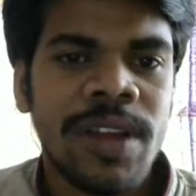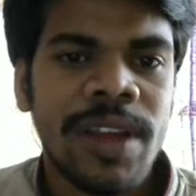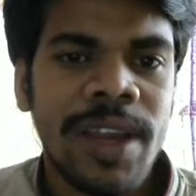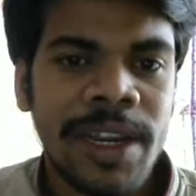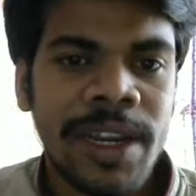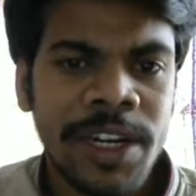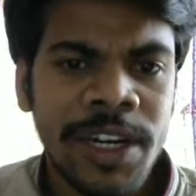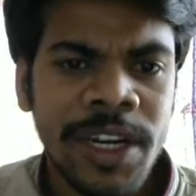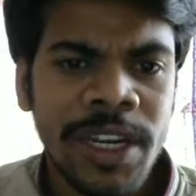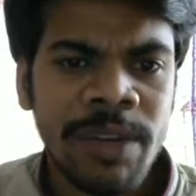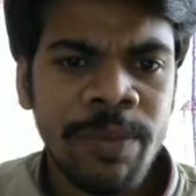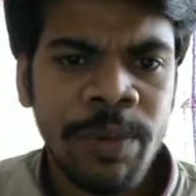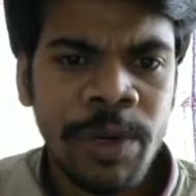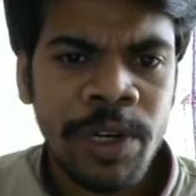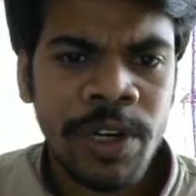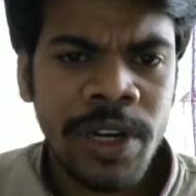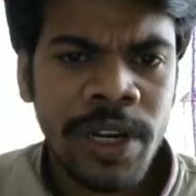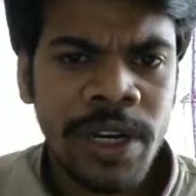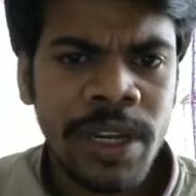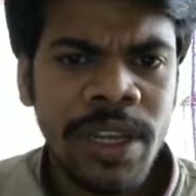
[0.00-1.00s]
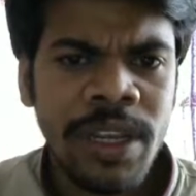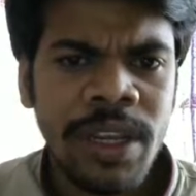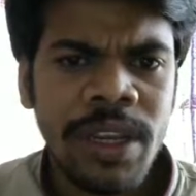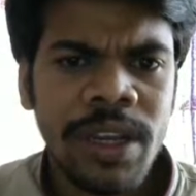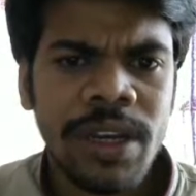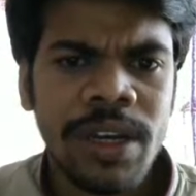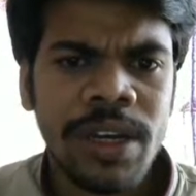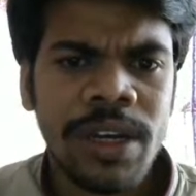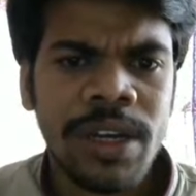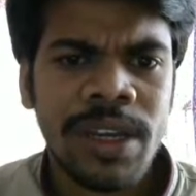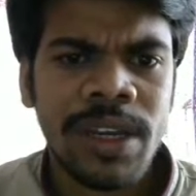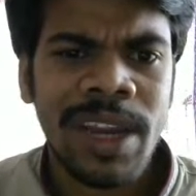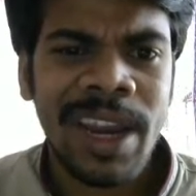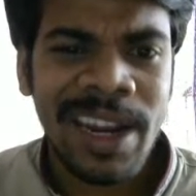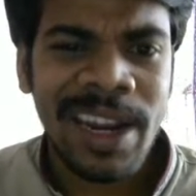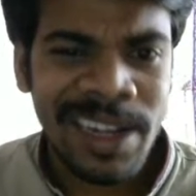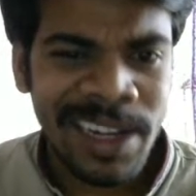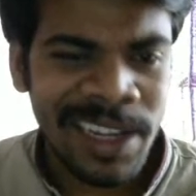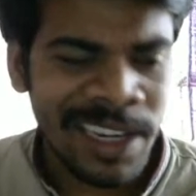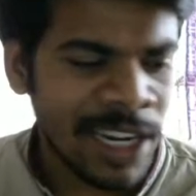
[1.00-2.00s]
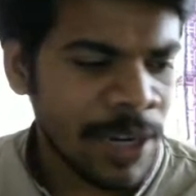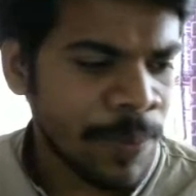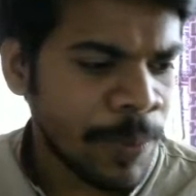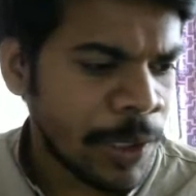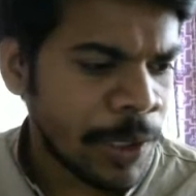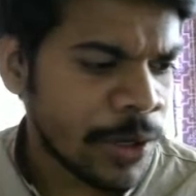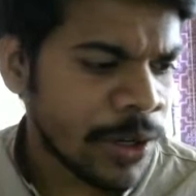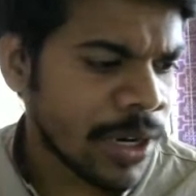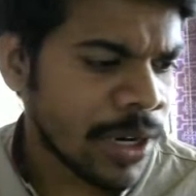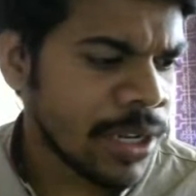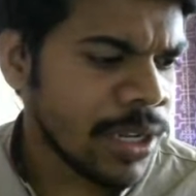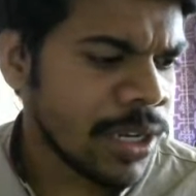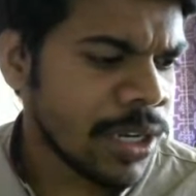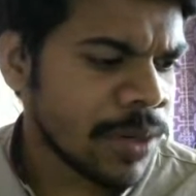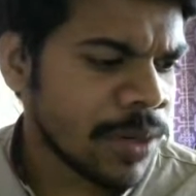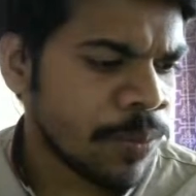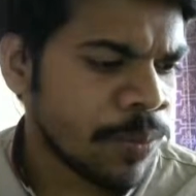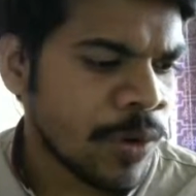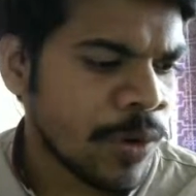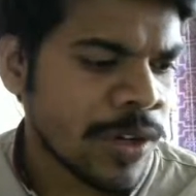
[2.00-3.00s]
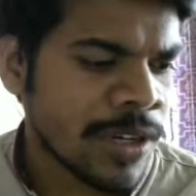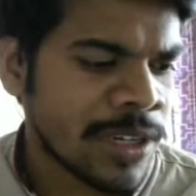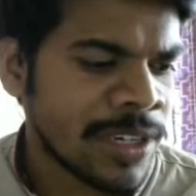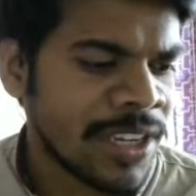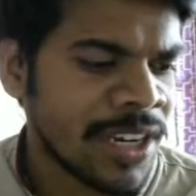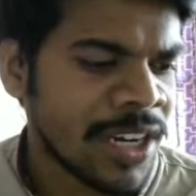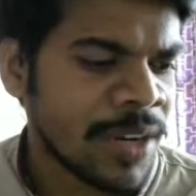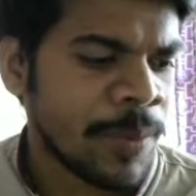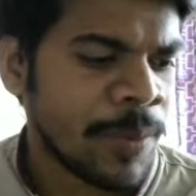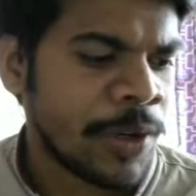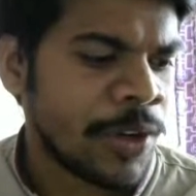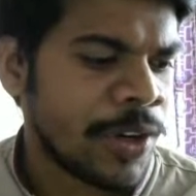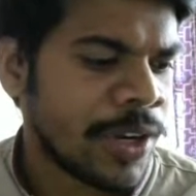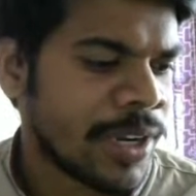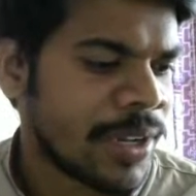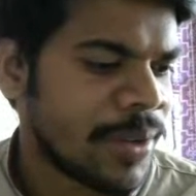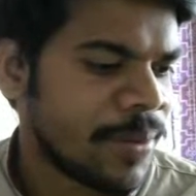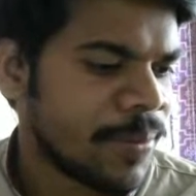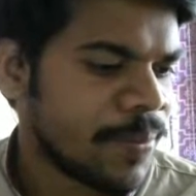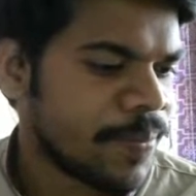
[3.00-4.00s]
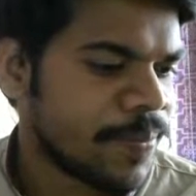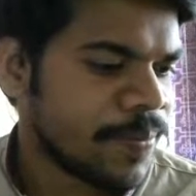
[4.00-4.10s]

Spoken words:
anterior pituitary or posterior pituitary.